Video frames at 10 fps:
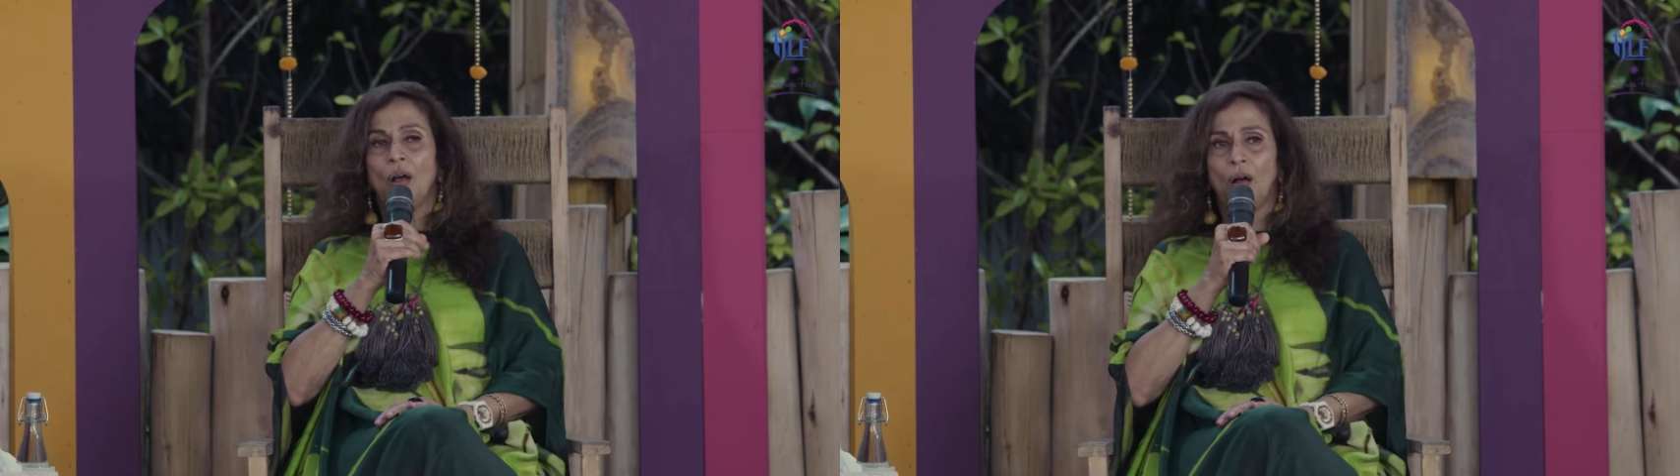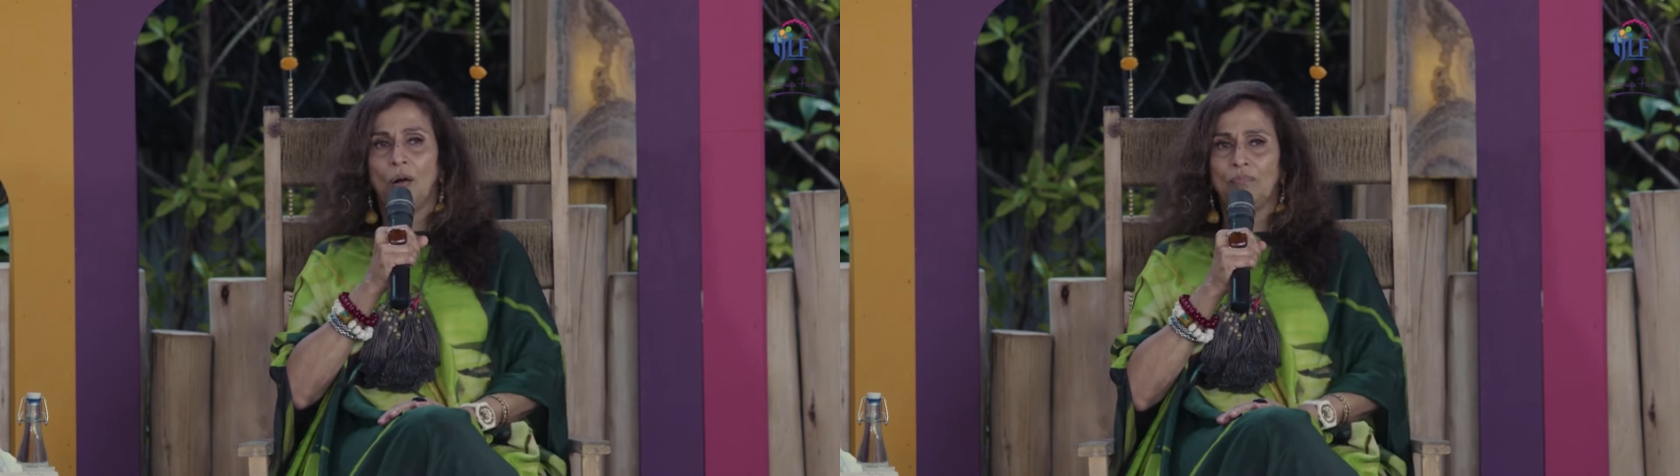
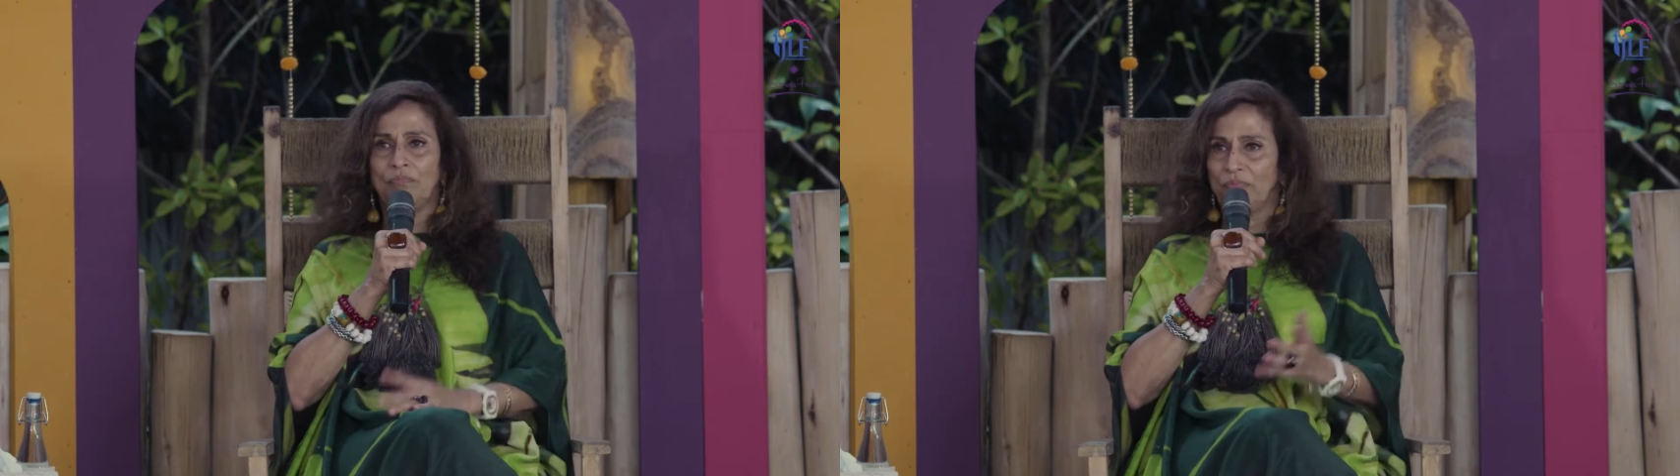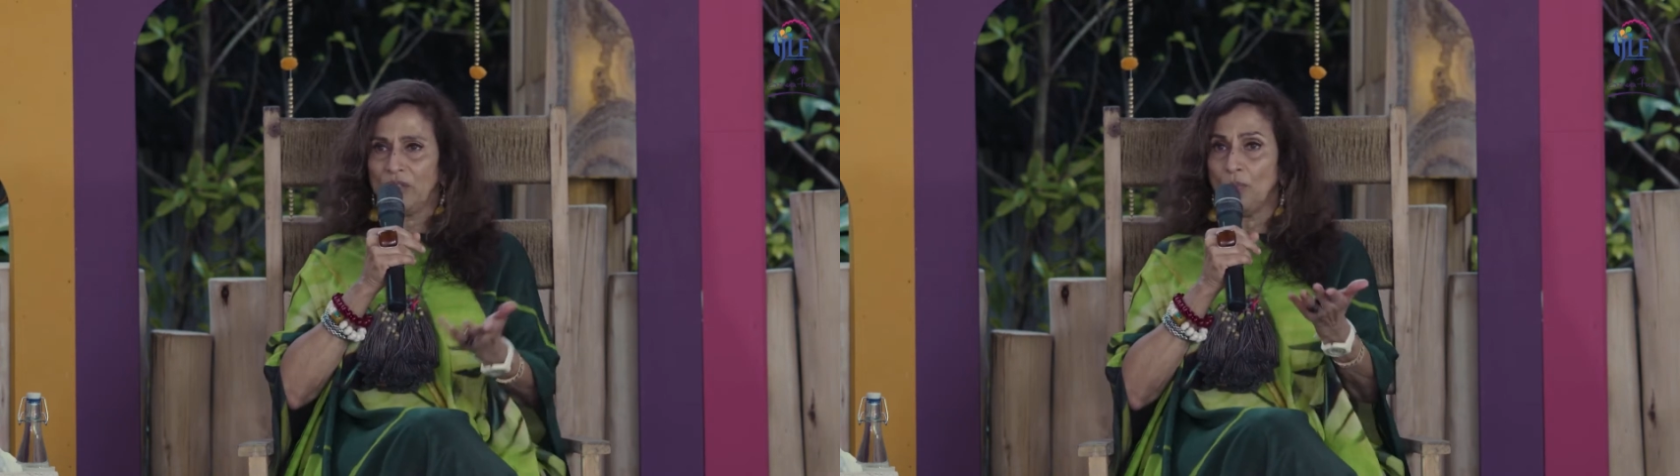
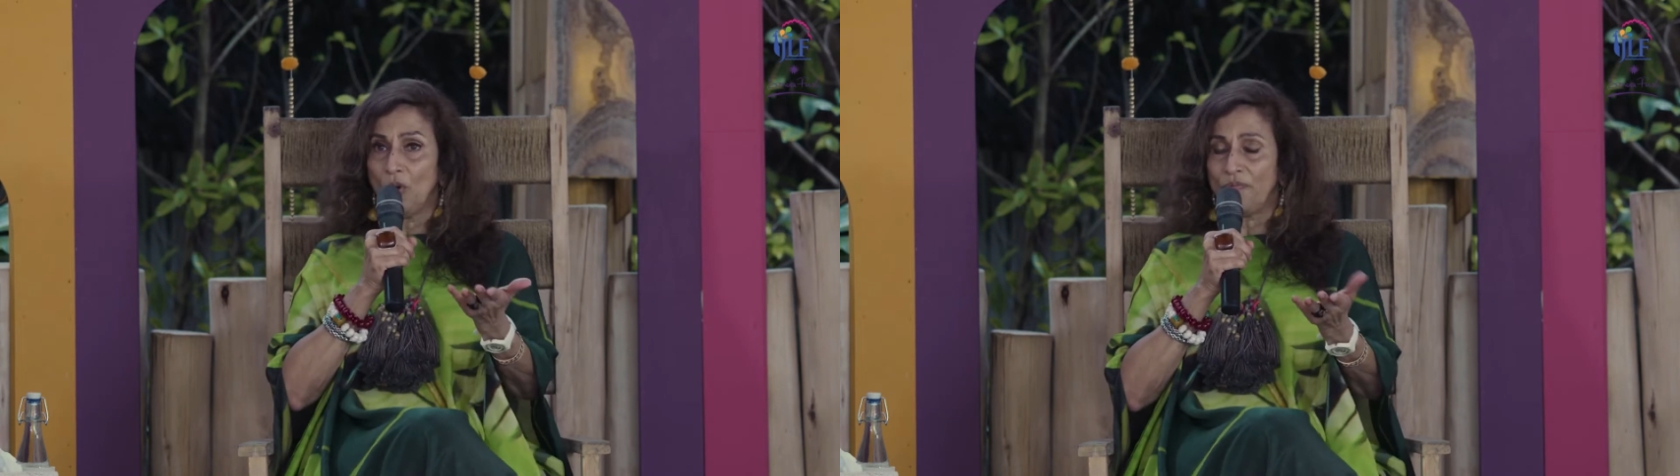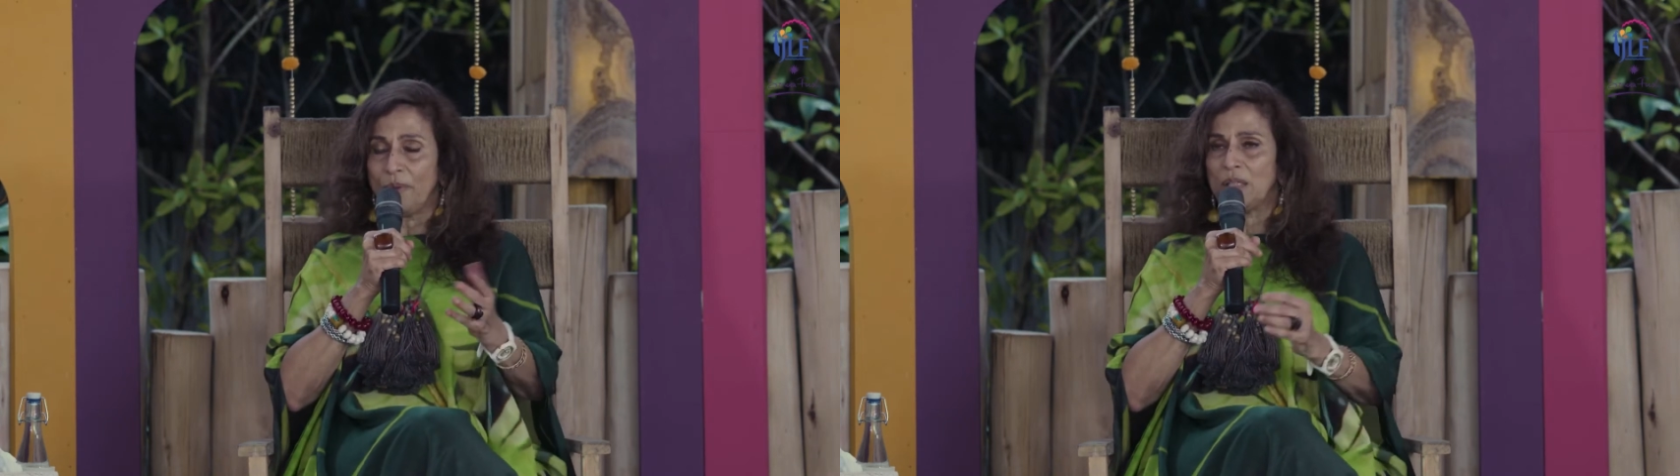the
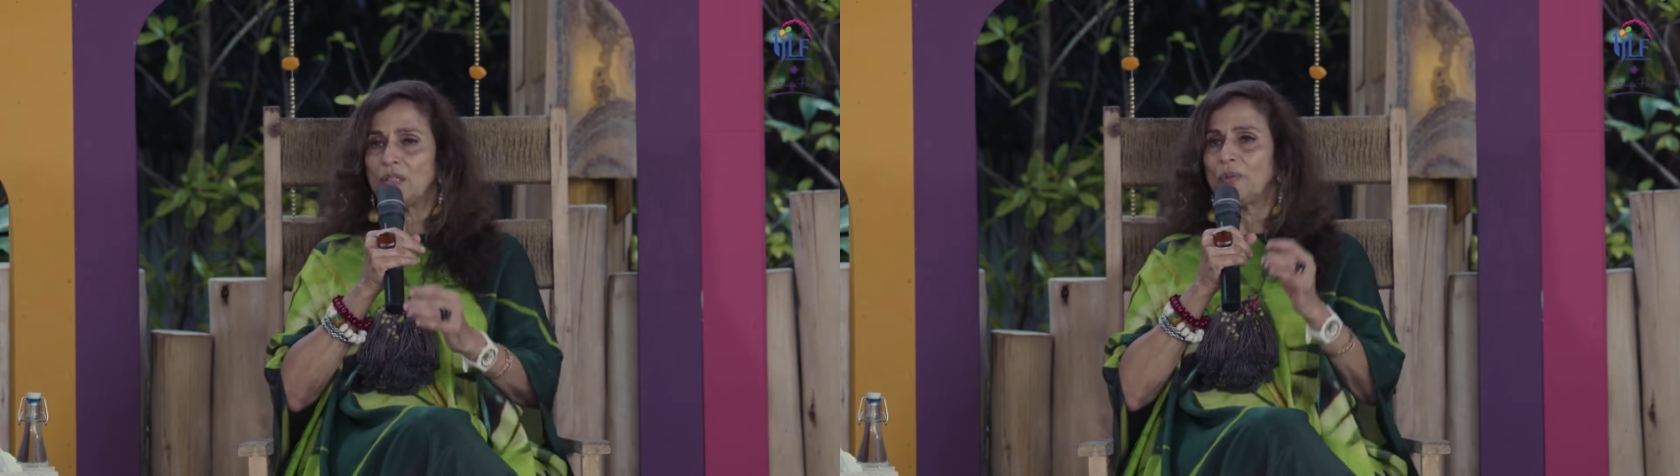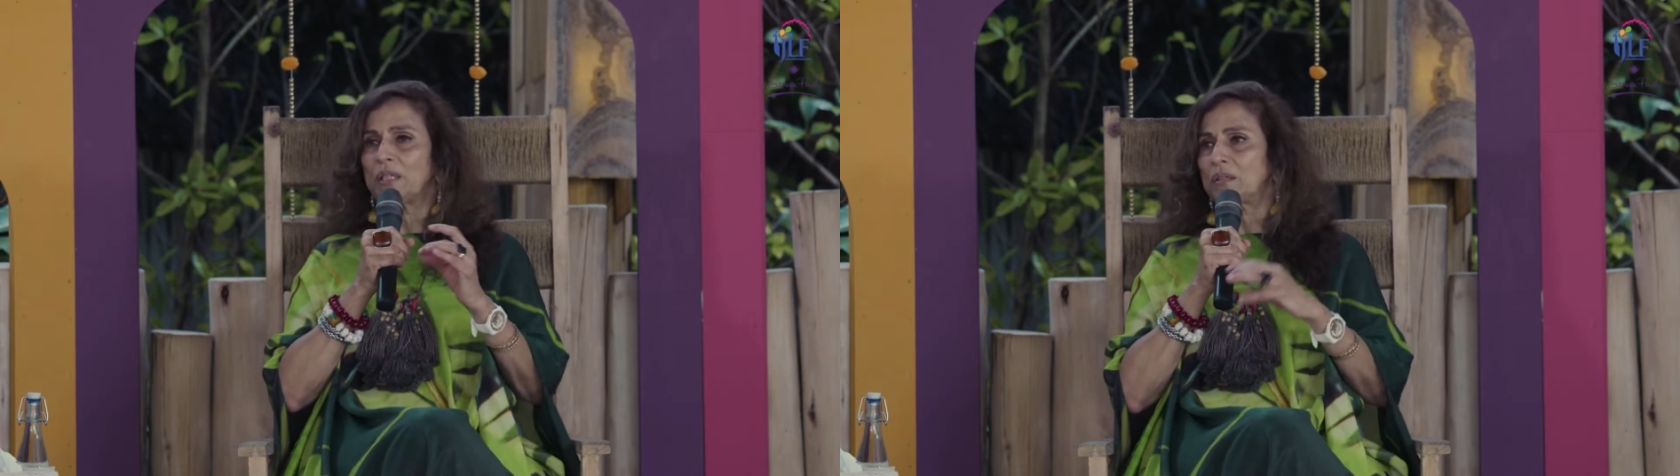
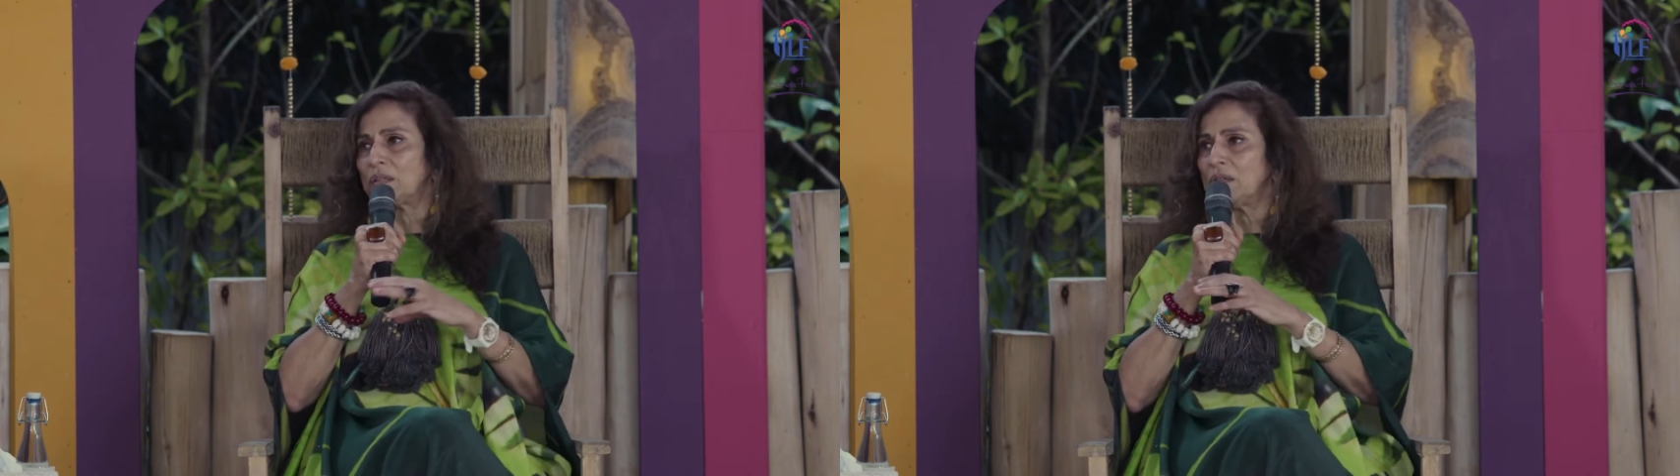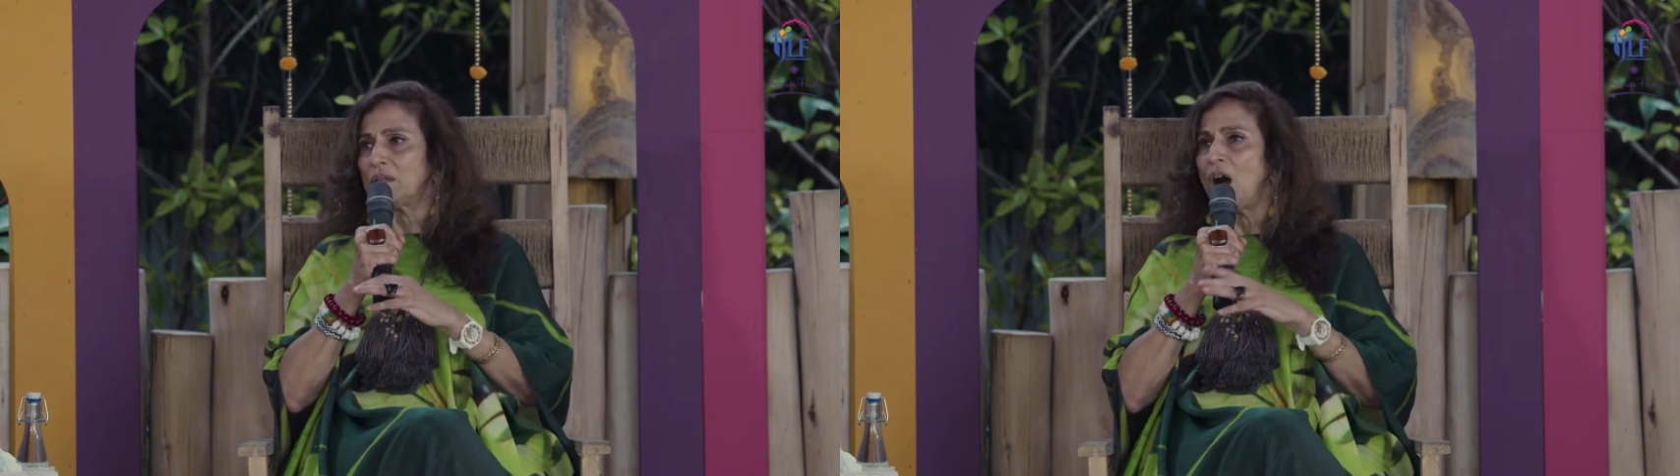movement with
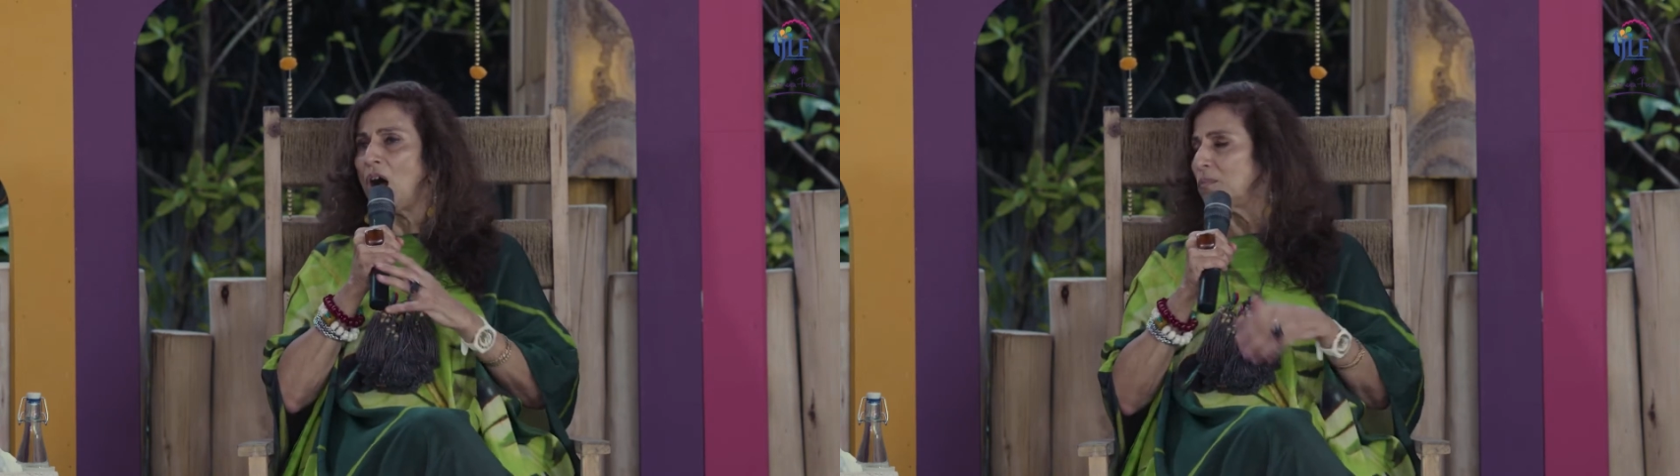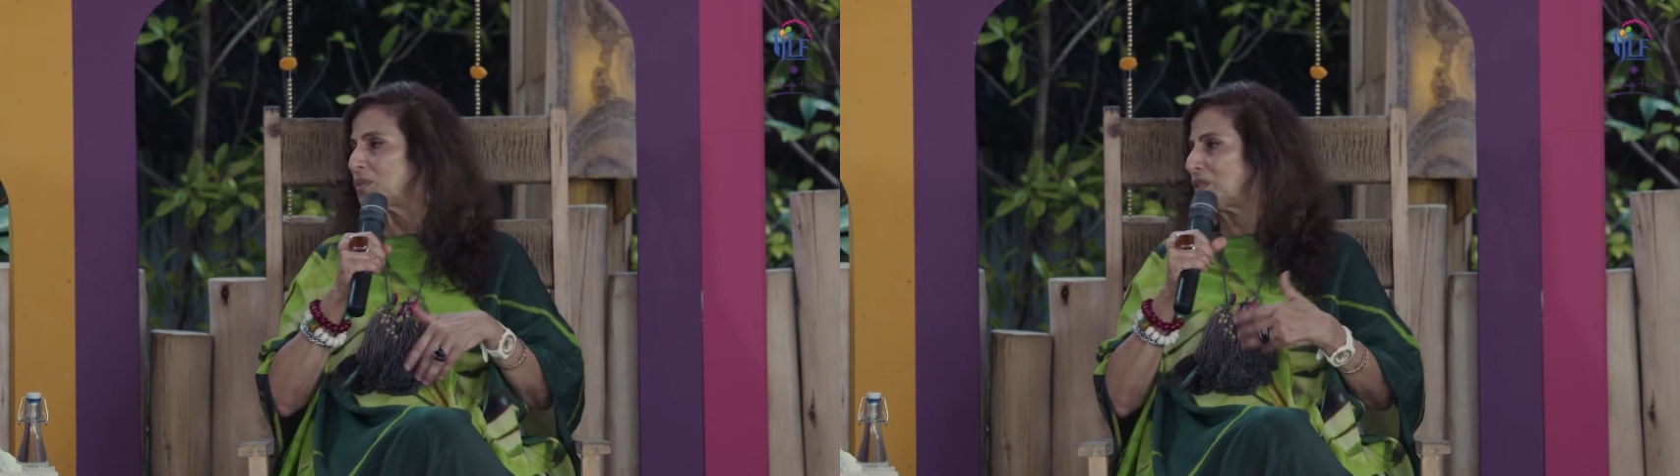
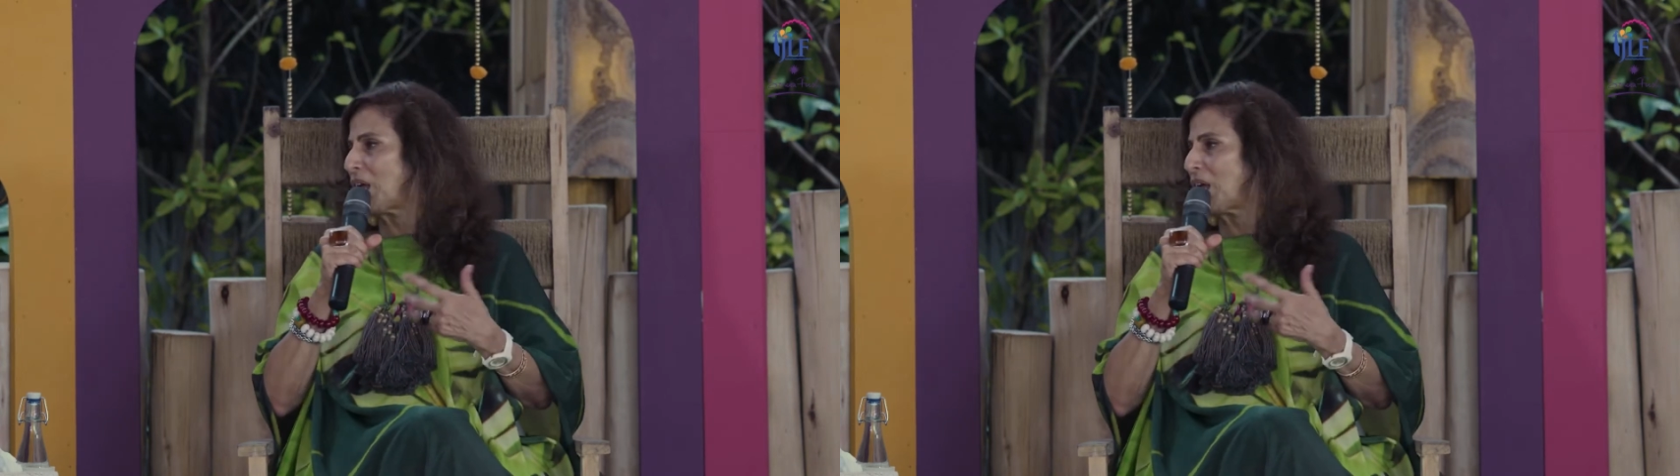arms,